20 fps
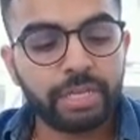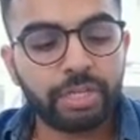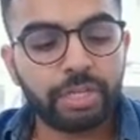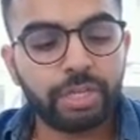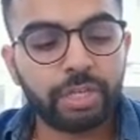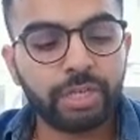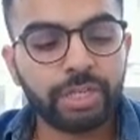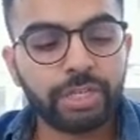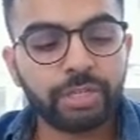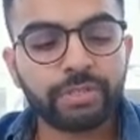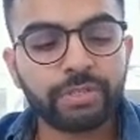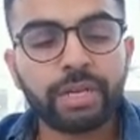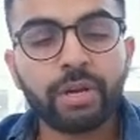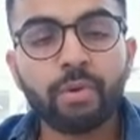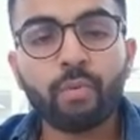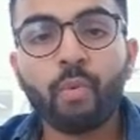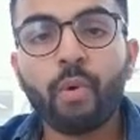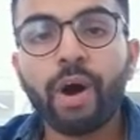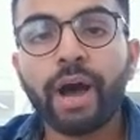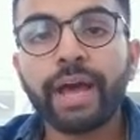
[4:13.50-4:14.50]
You need to
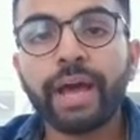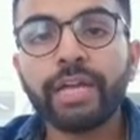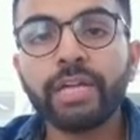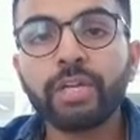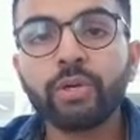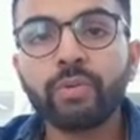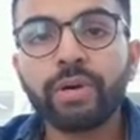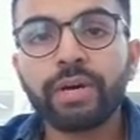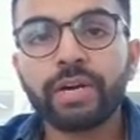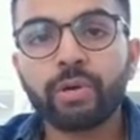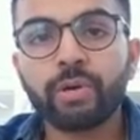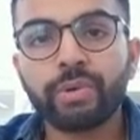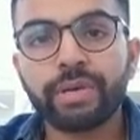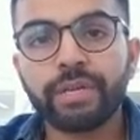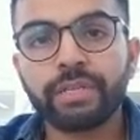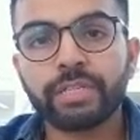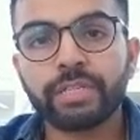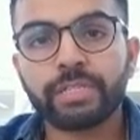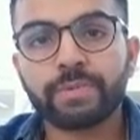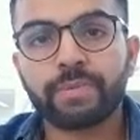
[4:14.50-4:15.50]
tell why you are
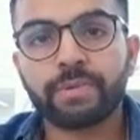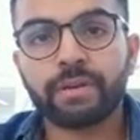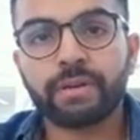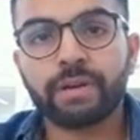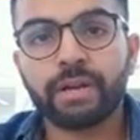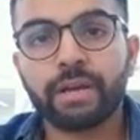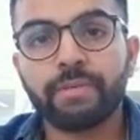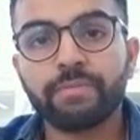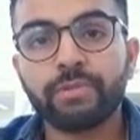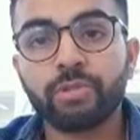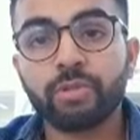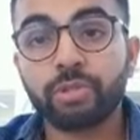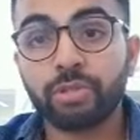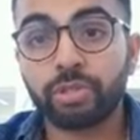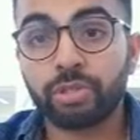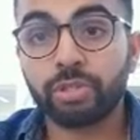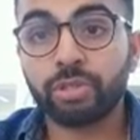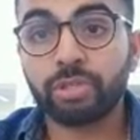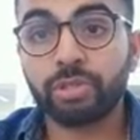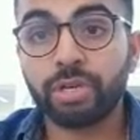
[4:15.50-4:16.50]
doing this program.
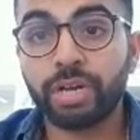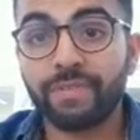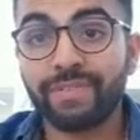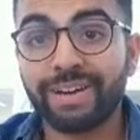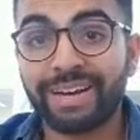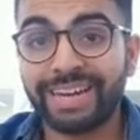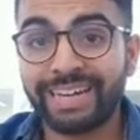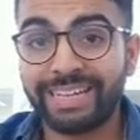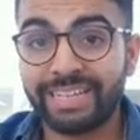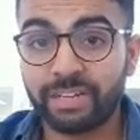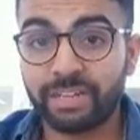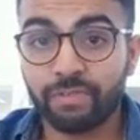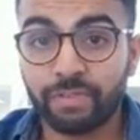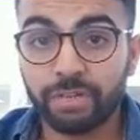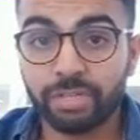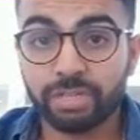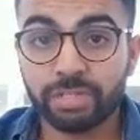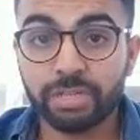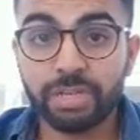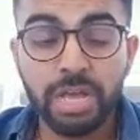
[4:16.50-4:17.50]
You should have a clear
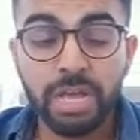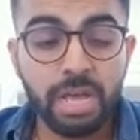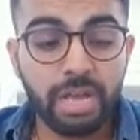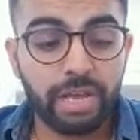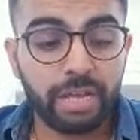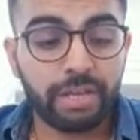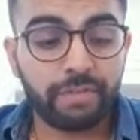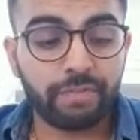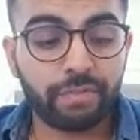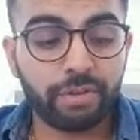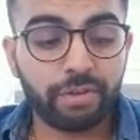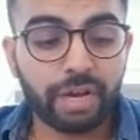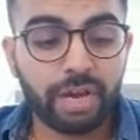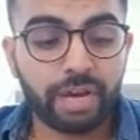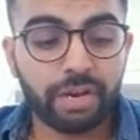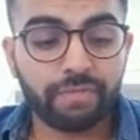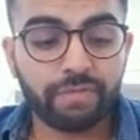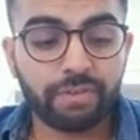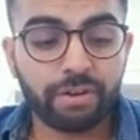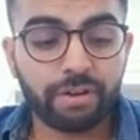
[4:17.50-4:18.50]
vision. If you
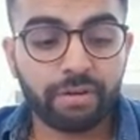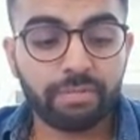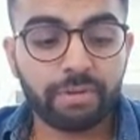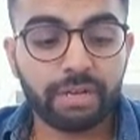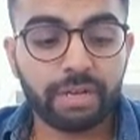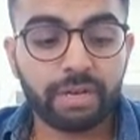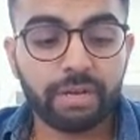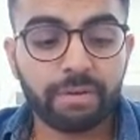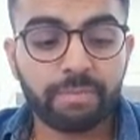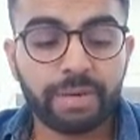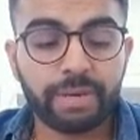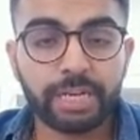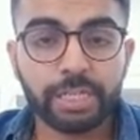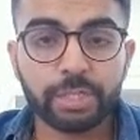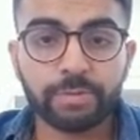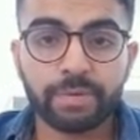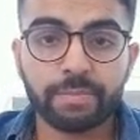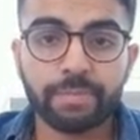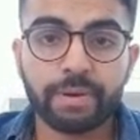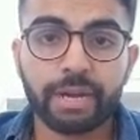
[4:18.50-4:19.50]
are from a
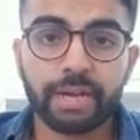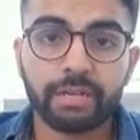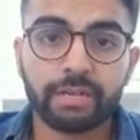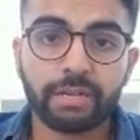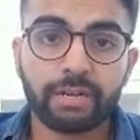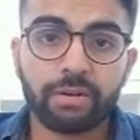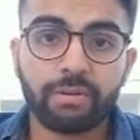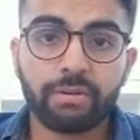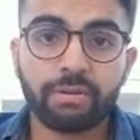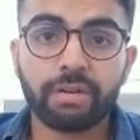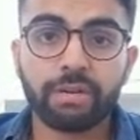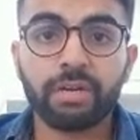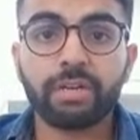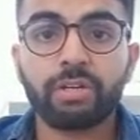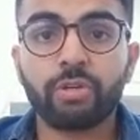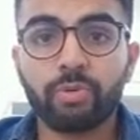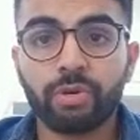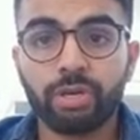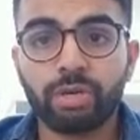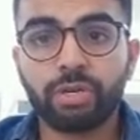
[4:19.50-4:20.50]
management background
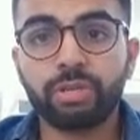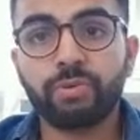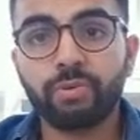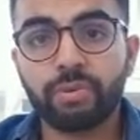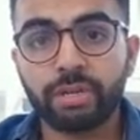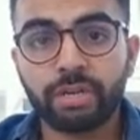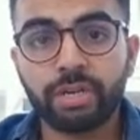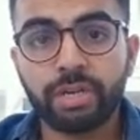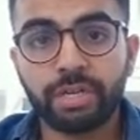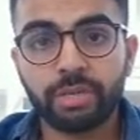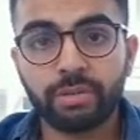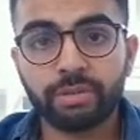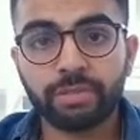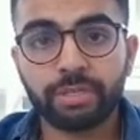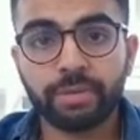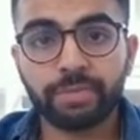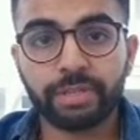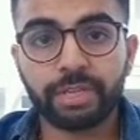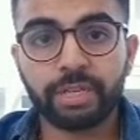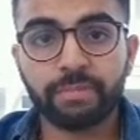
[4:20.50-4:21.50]
and you want to continue
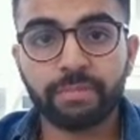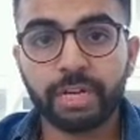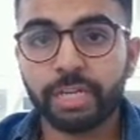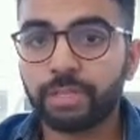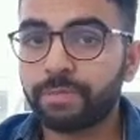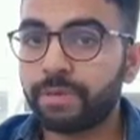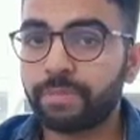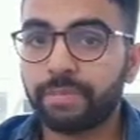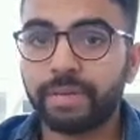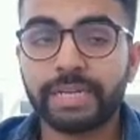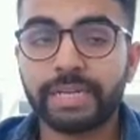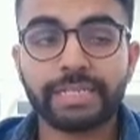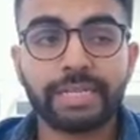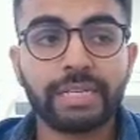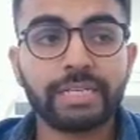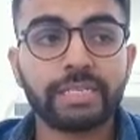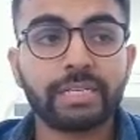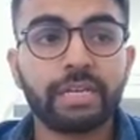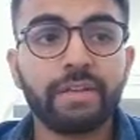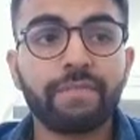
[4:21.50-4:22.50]
something in management, makes sense.